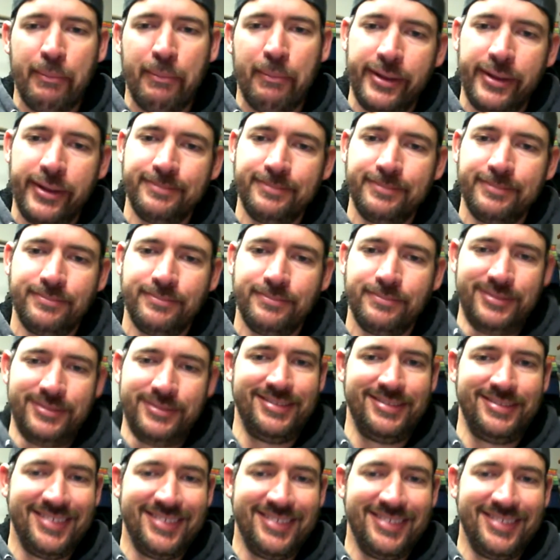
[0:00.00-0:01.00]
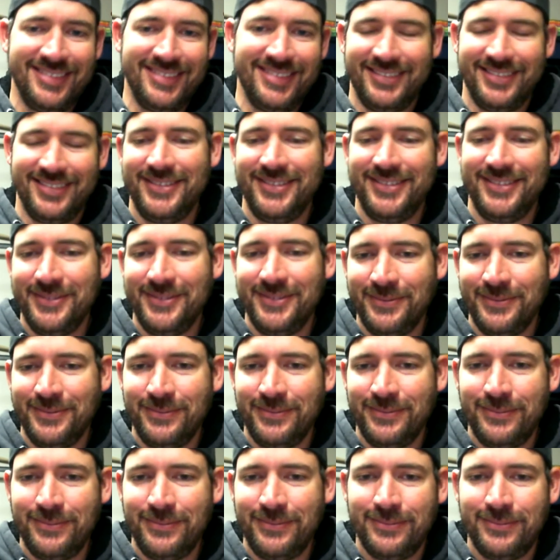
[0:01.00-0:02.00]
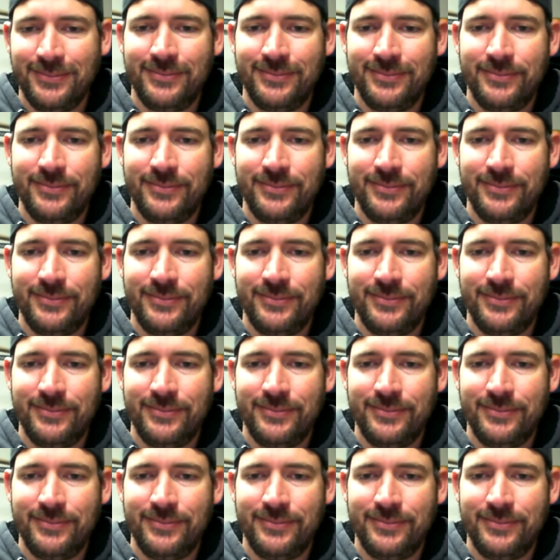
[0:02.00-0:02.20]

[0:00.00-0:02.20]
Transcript: had time to pull out your toys, and you